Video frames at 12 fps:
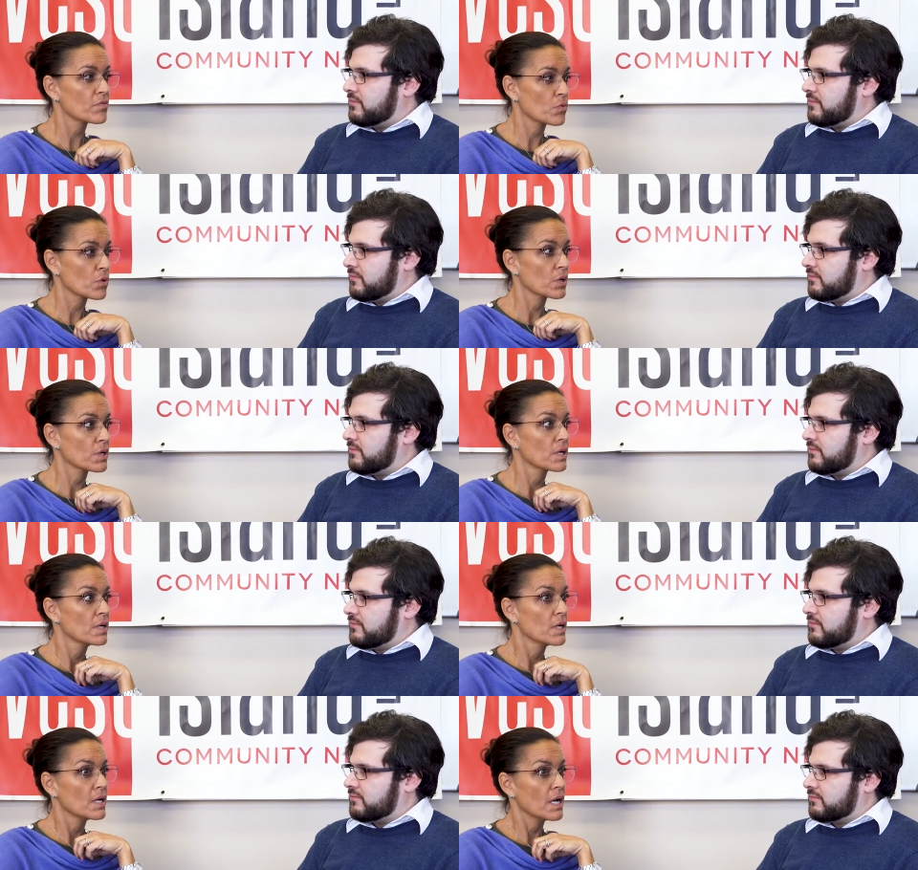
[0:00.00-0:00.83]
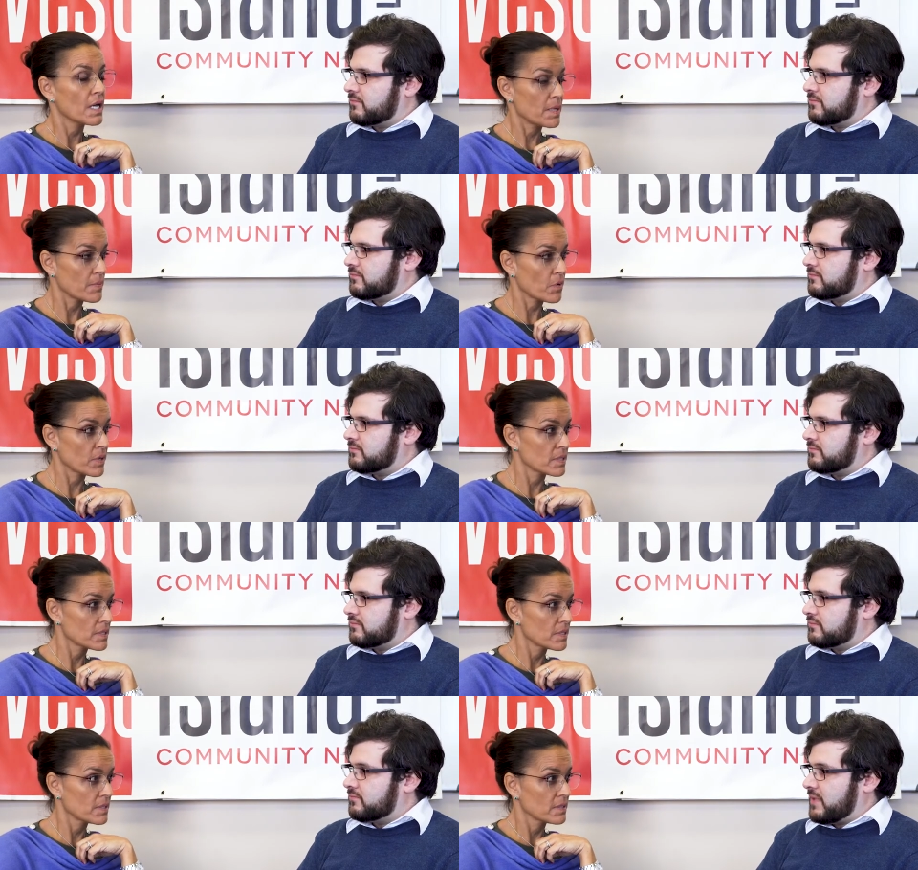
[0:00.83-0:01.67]
Speaker 1: for an
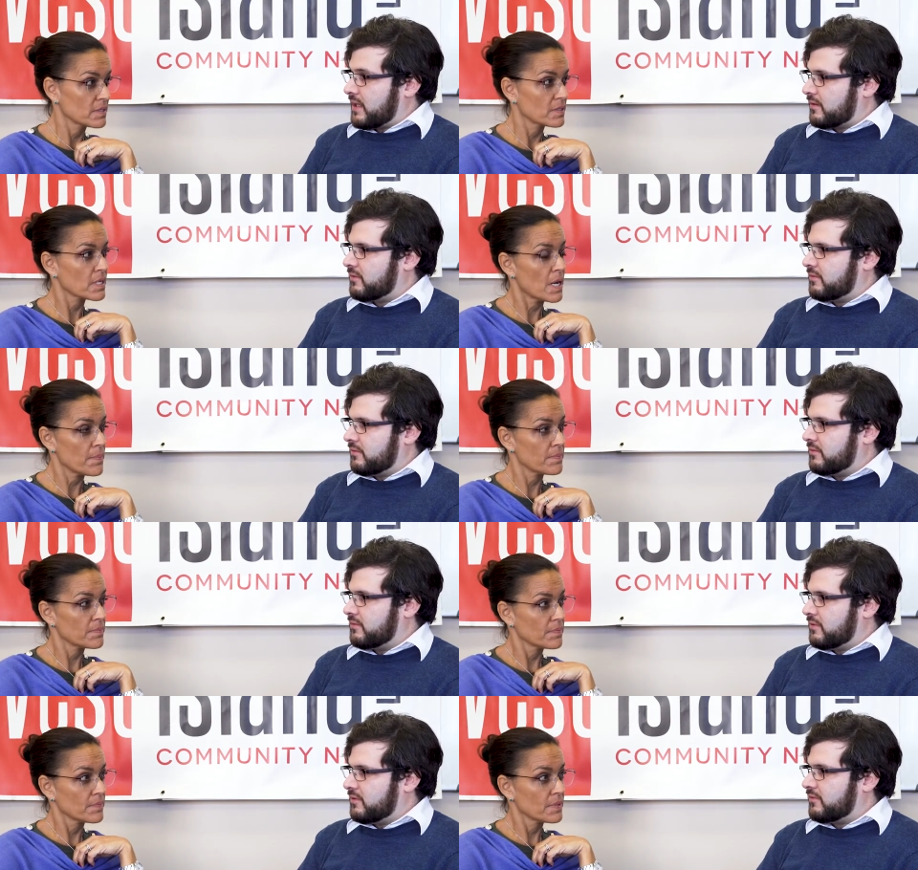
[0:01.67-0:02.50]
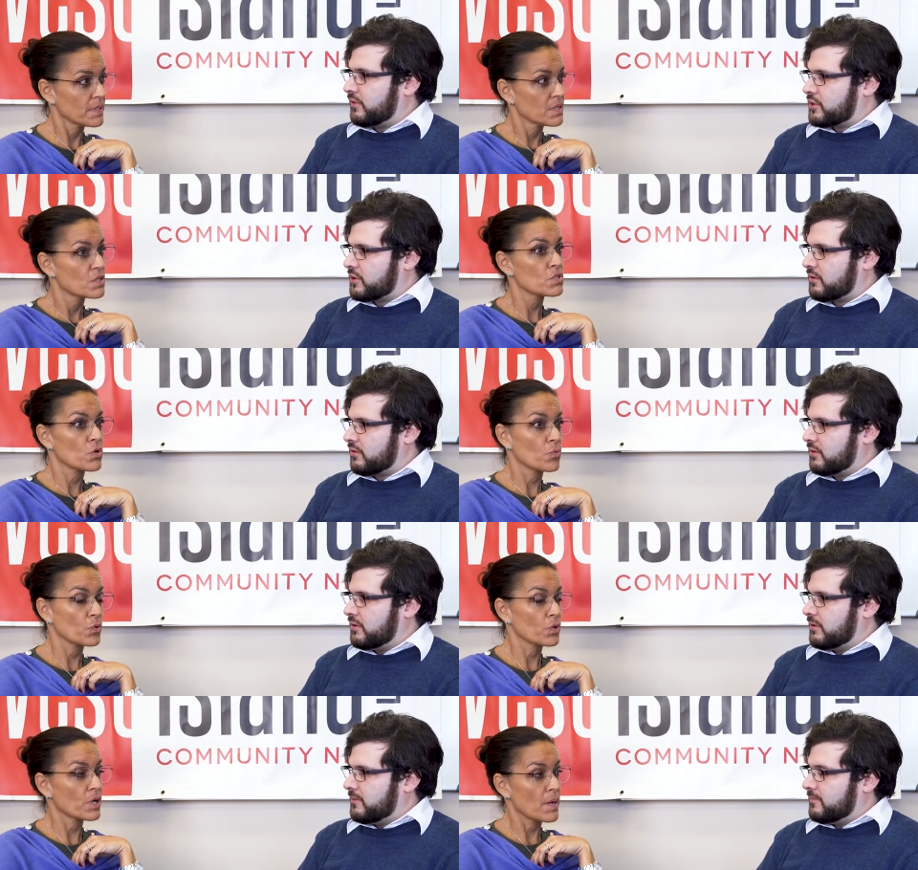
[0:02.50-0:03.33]
immigrant yeah. to come for sure so
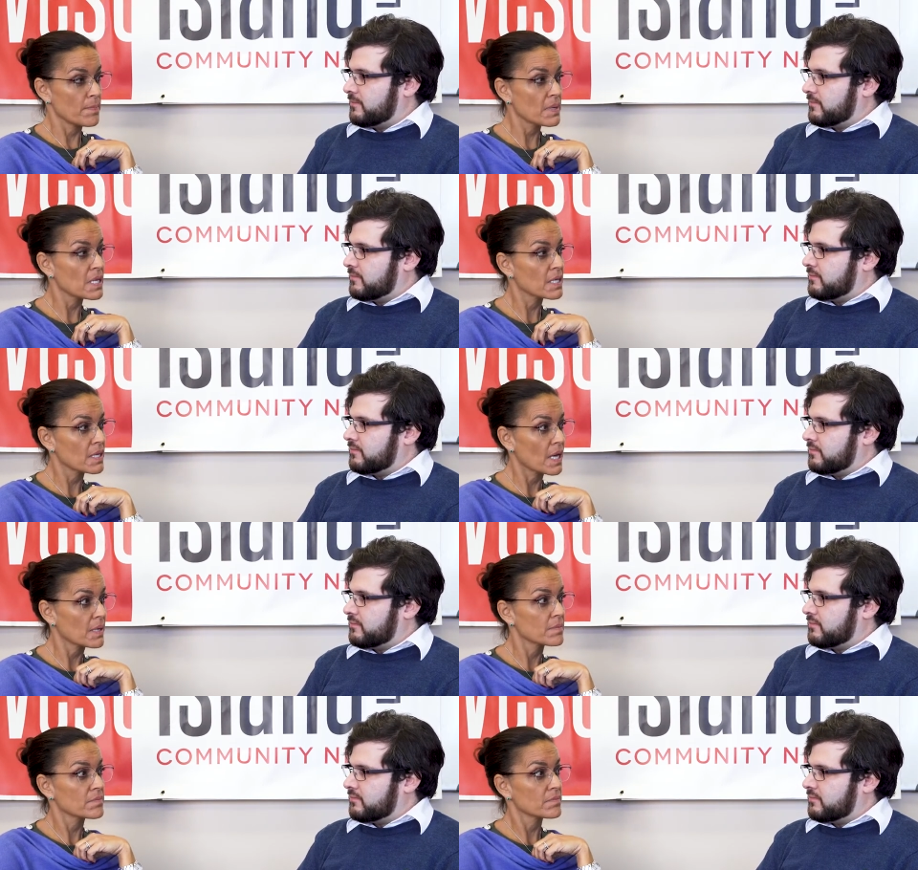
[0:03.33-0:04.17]
we're not meeting that